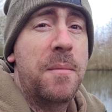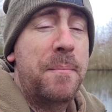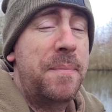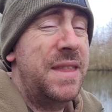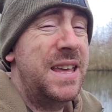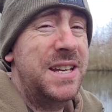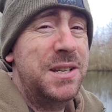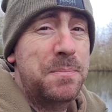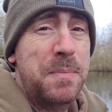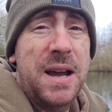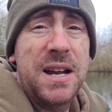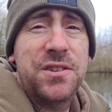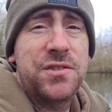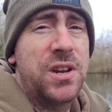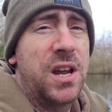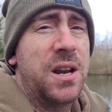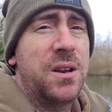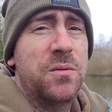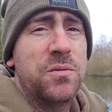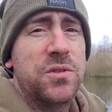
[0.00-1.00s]
these back
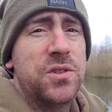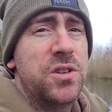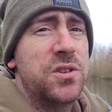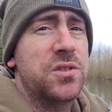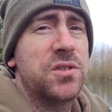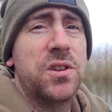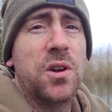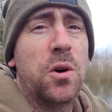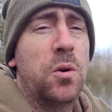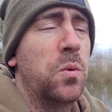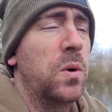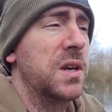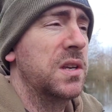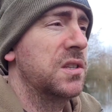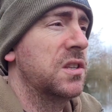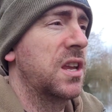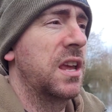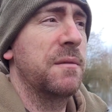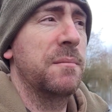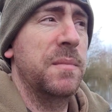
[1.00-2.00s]
channels used to always
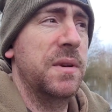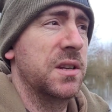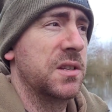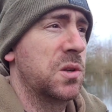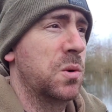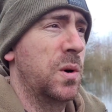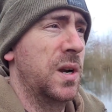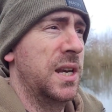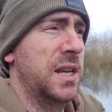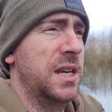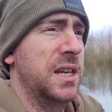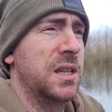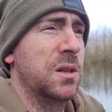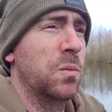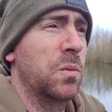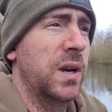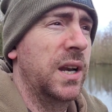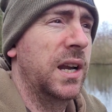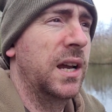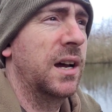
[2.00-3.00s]
give me a 20 in the
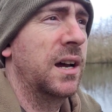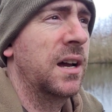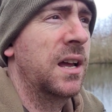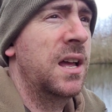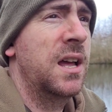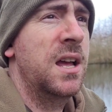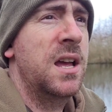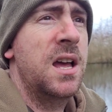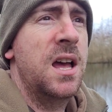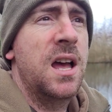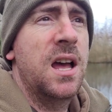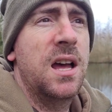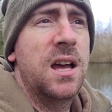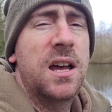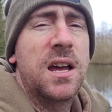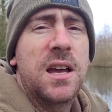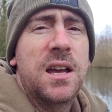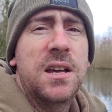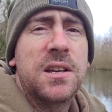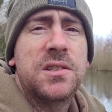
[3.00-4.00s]
winter.
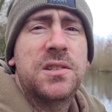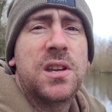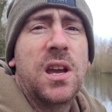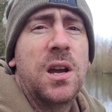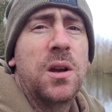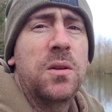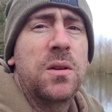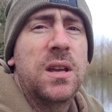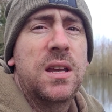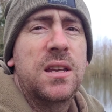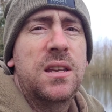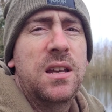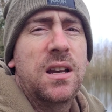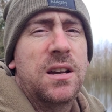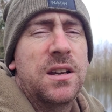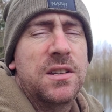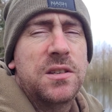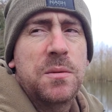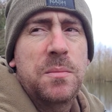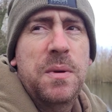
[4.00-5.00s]
So you know,
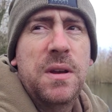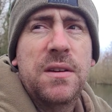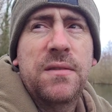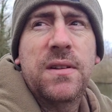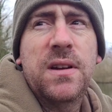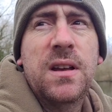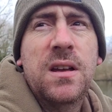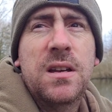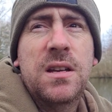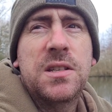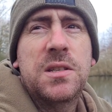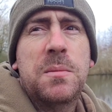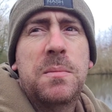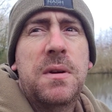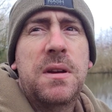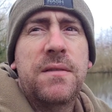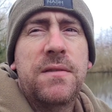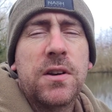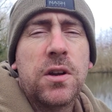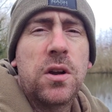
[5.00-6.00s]
it's a bit of a
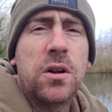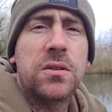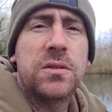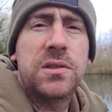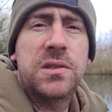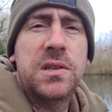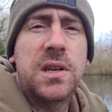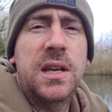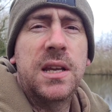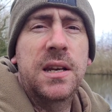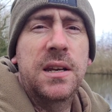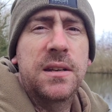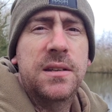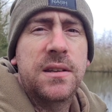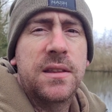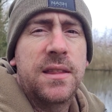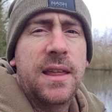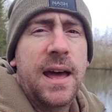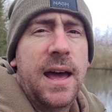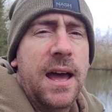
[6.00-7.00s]
godsend
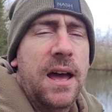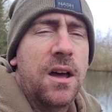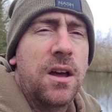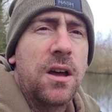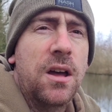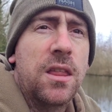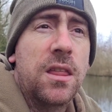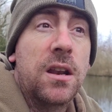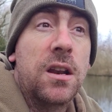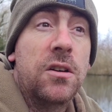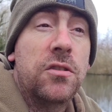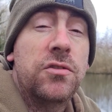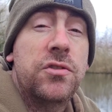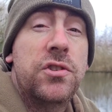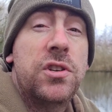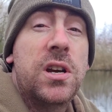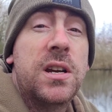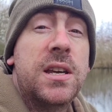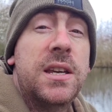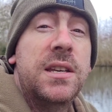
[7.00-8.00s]
that the long
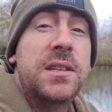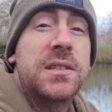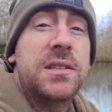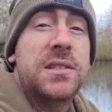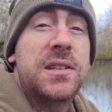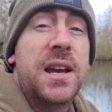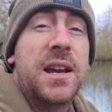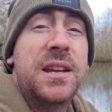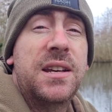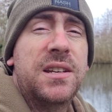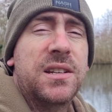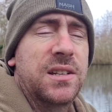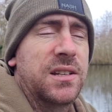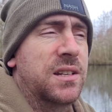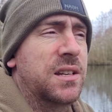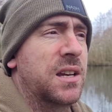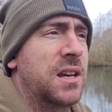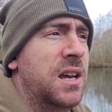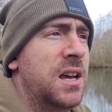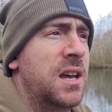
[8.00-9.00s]
chuck is taken,
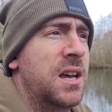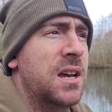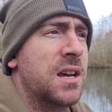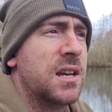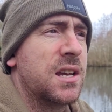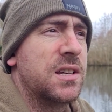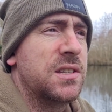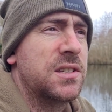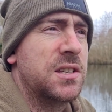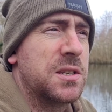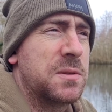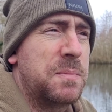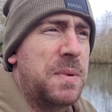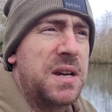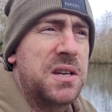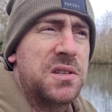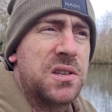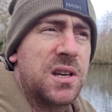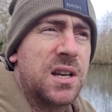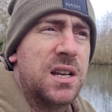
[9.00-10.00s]
because it's
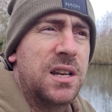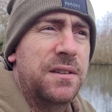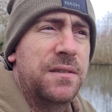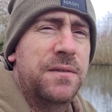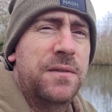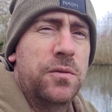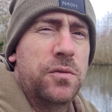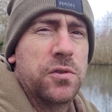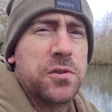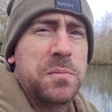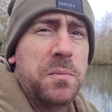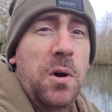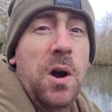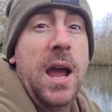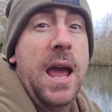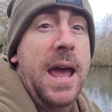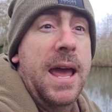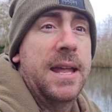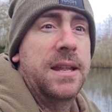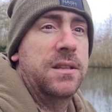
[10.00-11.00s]
basically forced my
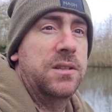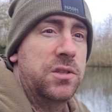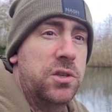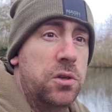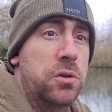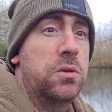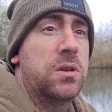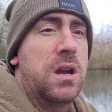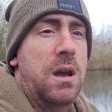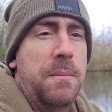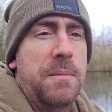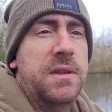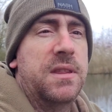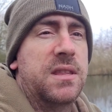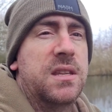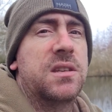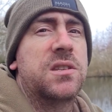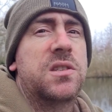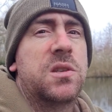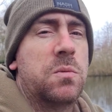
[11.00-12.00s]
hand to come in
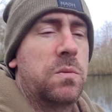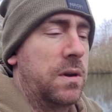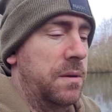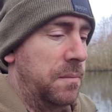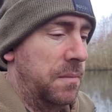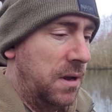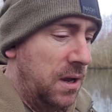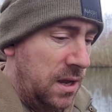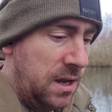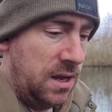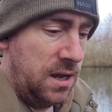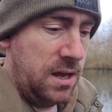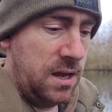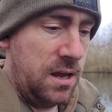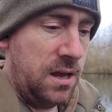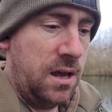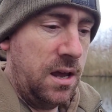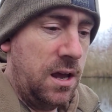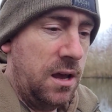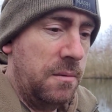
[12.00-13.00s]
this swim.
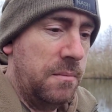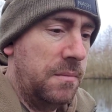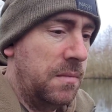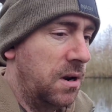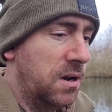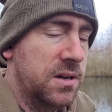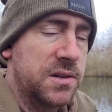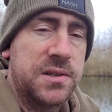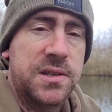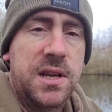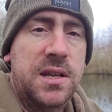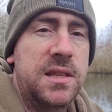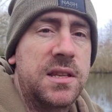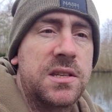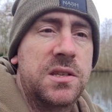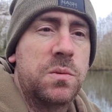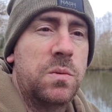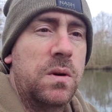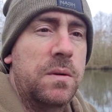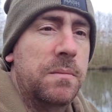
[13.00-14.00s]
Like I said, this
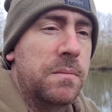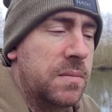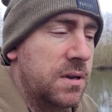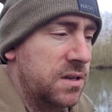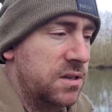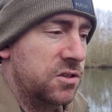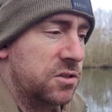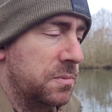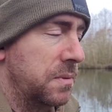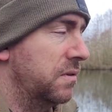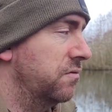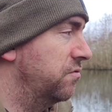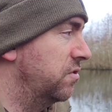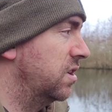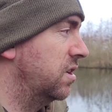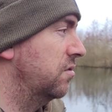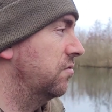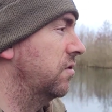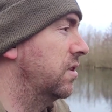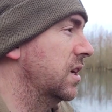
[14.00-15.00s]
swim used to be
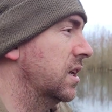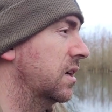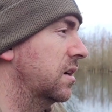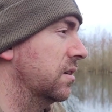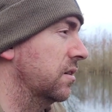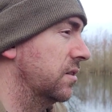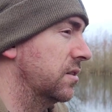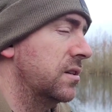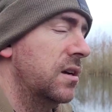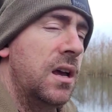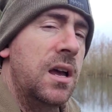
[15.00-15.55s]
really, really good.